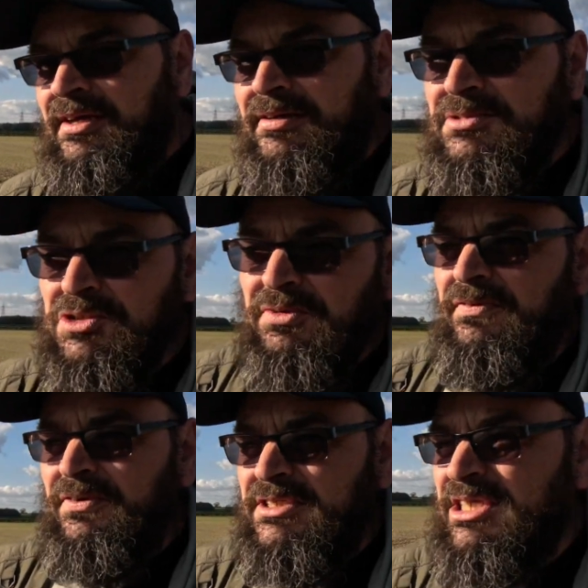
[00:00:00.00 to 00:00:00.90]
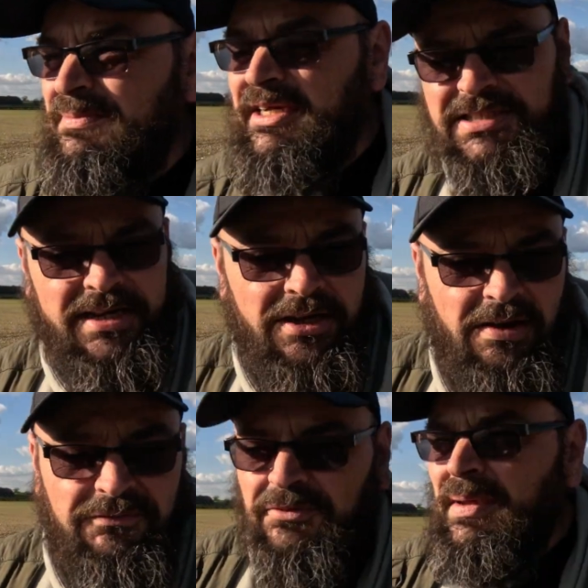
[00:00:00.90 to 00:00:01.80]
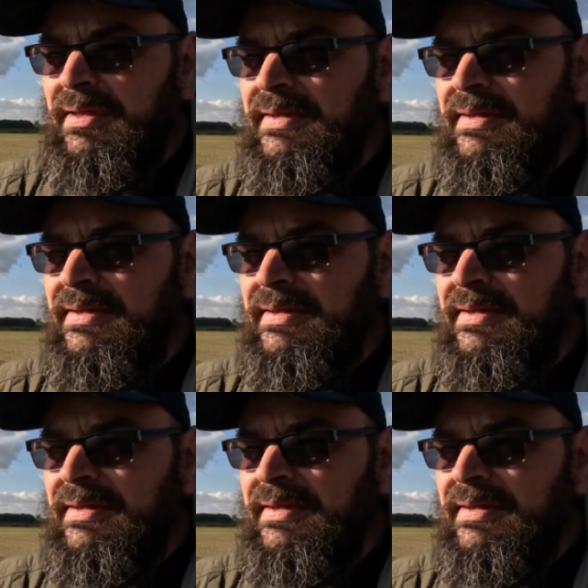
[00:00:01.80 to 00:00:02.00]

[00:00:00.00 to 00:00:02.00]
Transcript: I'm sure I'll find somewhere to take off from.